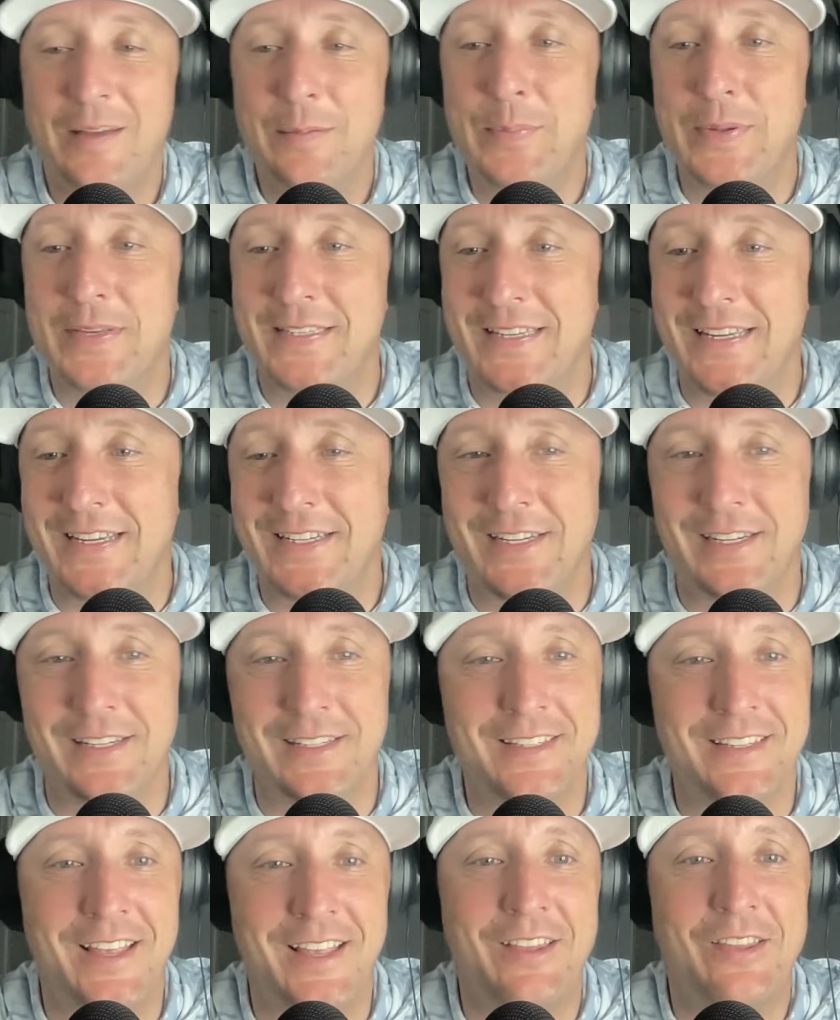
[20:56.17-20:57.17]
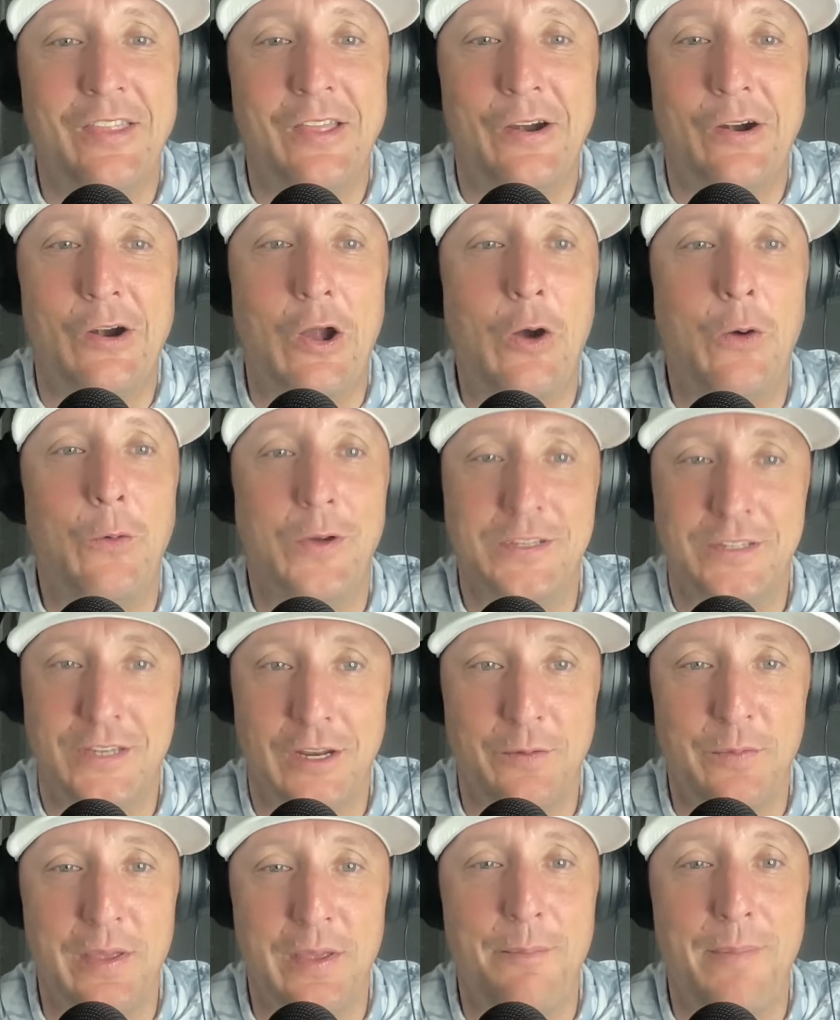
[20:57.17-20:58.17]
positions that are always
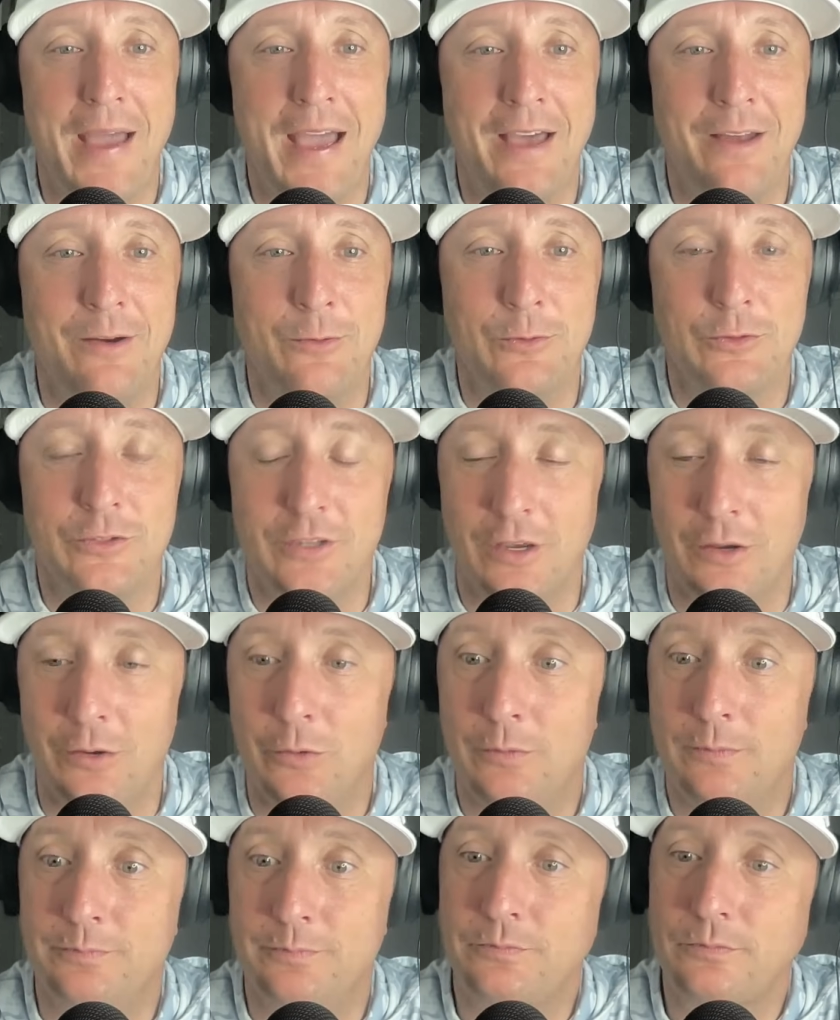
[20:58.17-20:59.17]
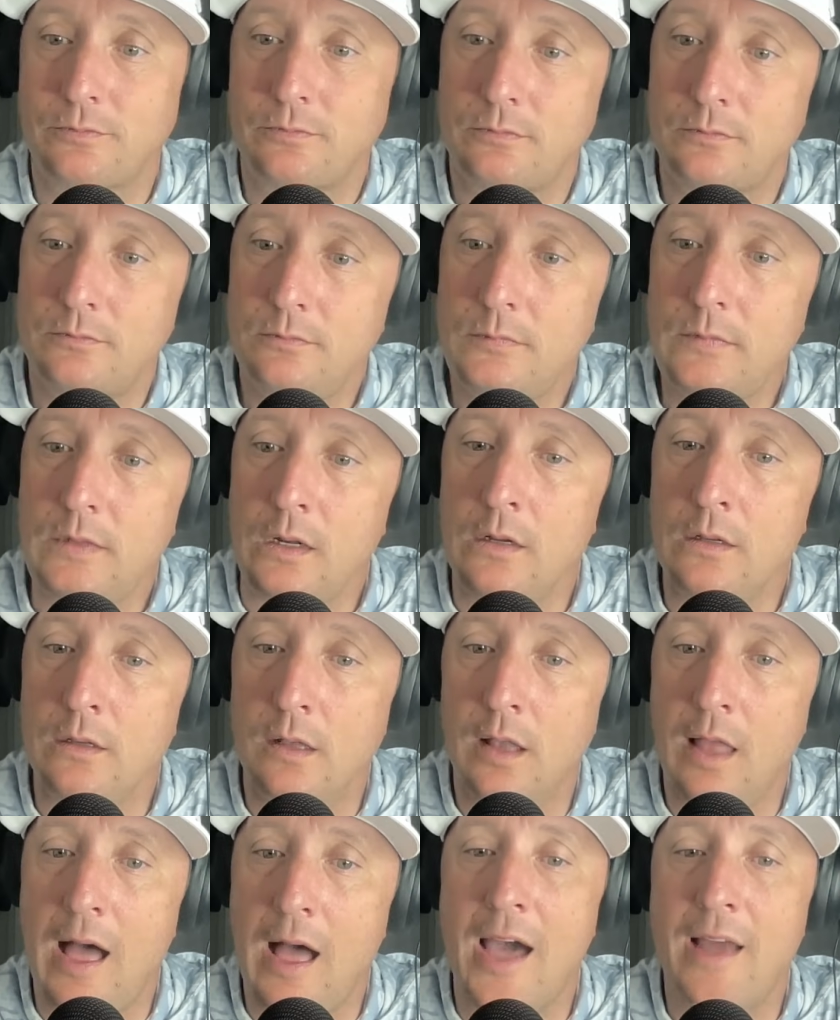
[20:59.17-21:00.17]
going to be a battle. So a
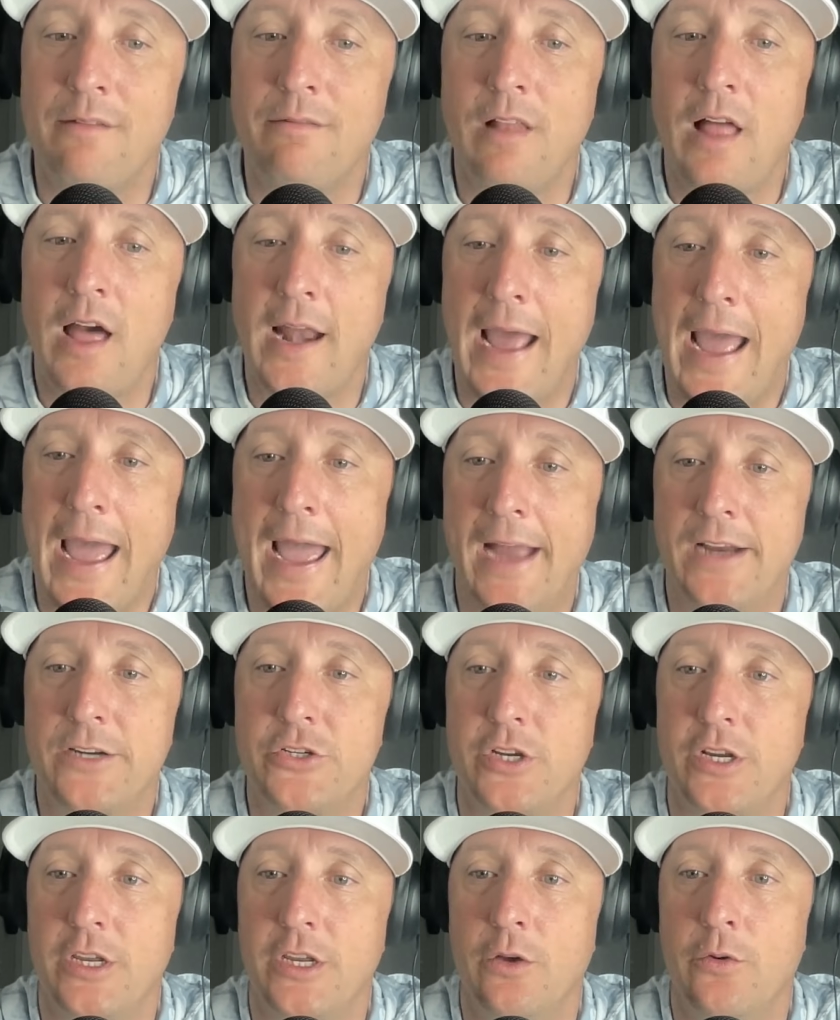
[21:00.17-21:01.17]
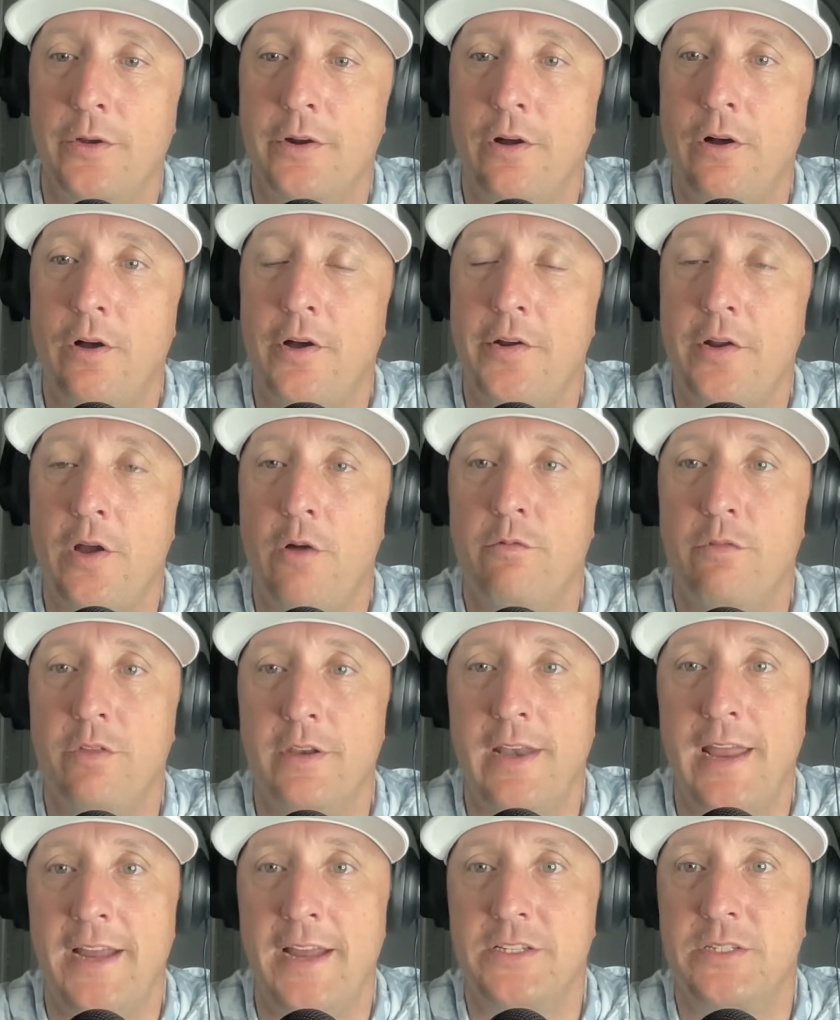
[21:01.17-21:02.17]
lot of action going on over the
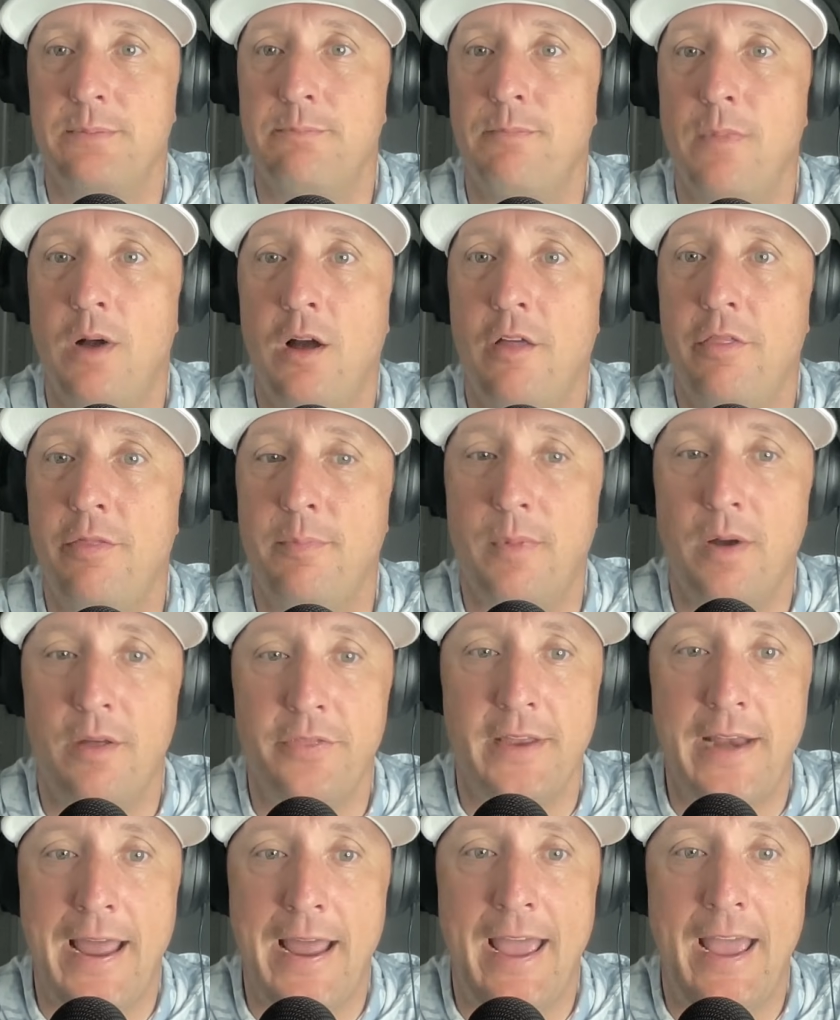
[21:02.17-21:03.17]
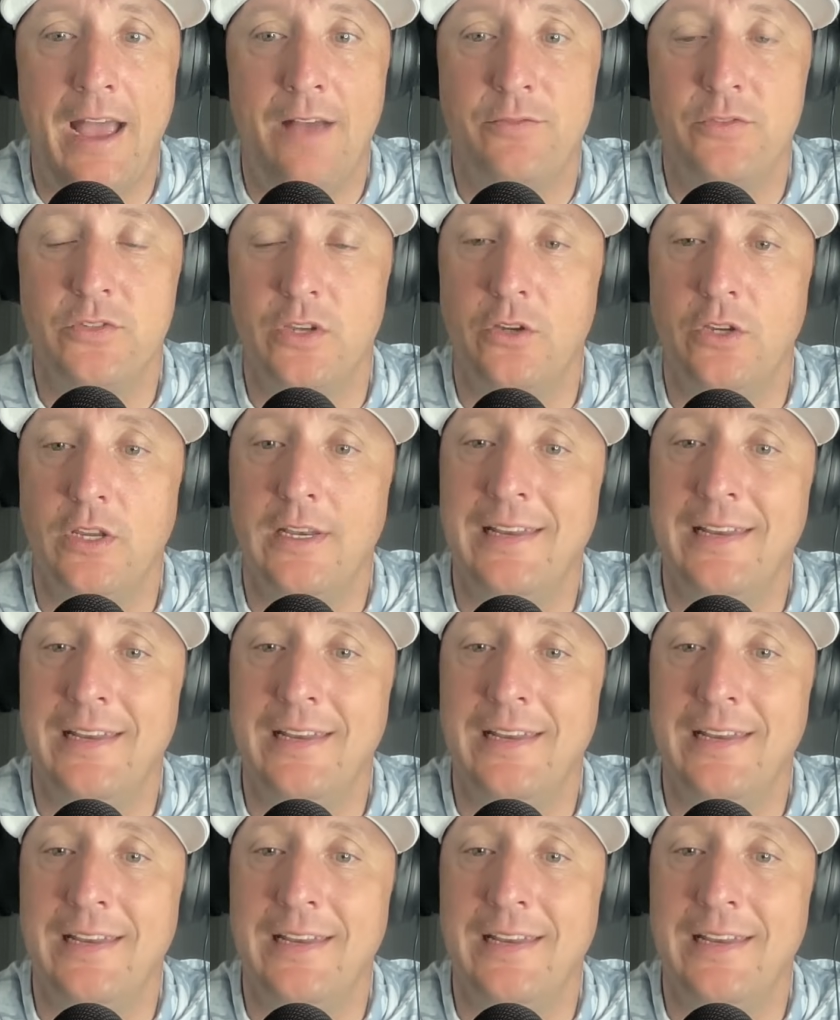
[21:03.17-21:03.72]
next month and a half. So you